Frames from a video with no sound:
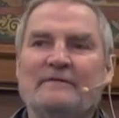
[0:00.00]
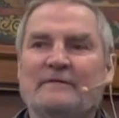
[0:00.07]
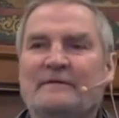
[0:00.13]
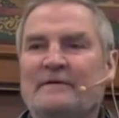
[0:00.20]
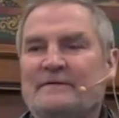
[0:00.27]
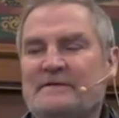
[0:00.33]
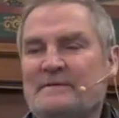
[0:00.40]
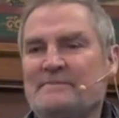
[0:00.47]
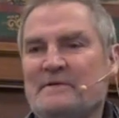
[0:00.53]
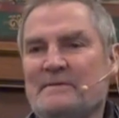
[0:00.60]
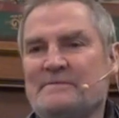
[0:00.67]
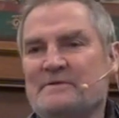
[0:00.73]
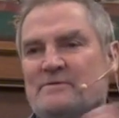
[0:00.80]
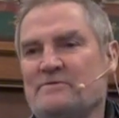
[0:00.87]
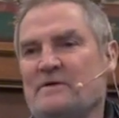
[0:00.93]
and
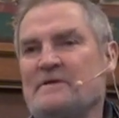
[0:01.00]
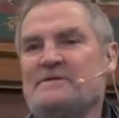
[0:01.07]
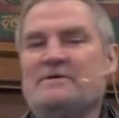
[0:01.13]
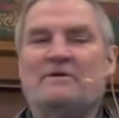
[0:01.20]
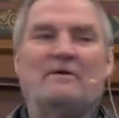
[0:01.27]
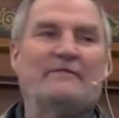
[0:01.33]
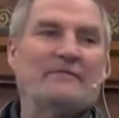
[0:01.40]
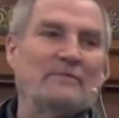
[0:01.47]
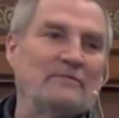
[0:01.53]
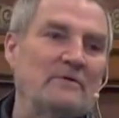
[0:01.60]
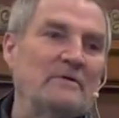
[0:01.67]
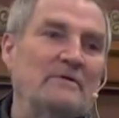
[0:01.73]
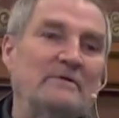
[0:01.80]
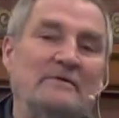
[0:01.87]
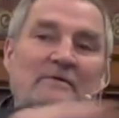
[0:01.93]
sometimes the trucks go off the
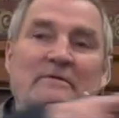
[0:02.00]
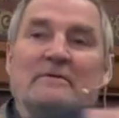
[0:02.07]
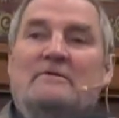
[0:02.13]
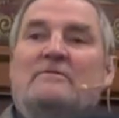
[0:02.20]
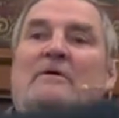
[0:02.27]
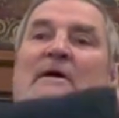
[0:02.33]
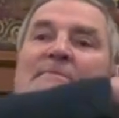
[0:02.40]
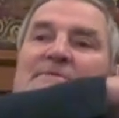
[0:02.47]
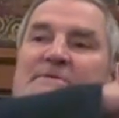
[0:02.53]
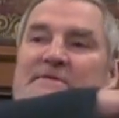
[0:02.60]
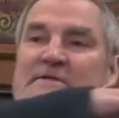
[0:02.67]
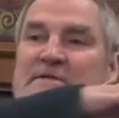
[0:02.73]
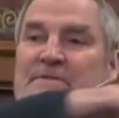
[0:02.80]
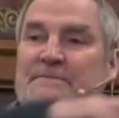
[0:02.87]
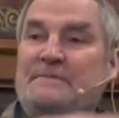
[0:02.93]
road and all the grapes
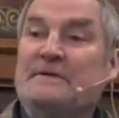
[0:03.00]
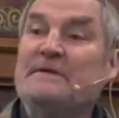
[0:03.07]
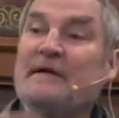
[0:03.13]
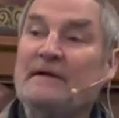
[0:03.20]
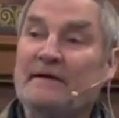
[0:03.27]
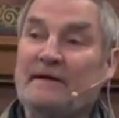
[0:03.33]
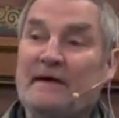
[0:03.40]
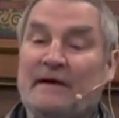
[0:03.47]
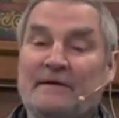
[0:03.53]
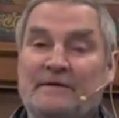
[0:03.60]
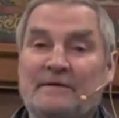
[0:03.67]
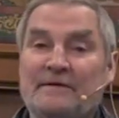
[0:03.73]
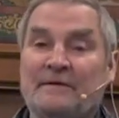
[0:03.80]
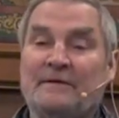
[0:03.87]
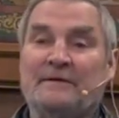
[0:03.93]
disappear down a
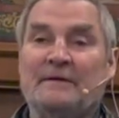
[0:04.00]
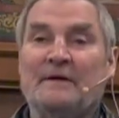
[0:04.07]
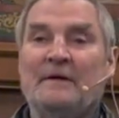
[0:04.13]
canyon.